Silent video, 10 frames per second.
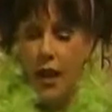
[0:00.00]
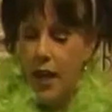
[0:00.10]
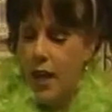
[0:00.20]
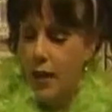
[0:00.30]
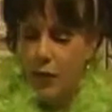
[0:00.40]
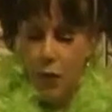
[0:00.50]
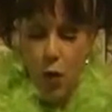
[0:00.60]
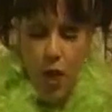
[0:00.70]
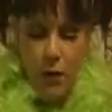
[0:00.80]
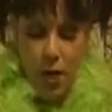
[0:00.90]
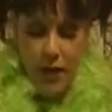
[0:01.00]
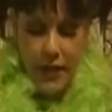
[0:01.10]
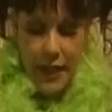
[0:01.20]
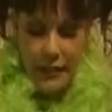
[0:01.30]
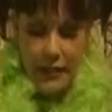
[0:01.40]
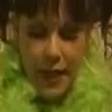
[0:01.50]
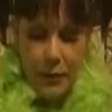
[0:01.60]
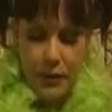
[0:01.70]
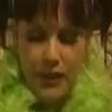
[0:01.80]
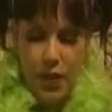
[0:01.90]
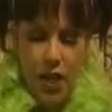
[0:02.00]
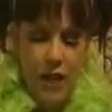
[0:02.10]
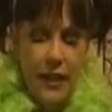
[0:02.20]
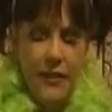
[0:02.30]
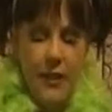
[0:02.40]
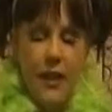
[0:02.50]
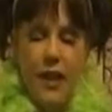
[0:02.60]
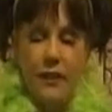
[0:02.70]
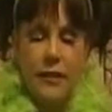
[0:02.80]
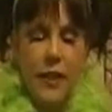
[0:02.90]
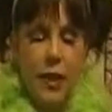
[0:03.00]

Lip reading: from Walmart, and I stapled it on, and then I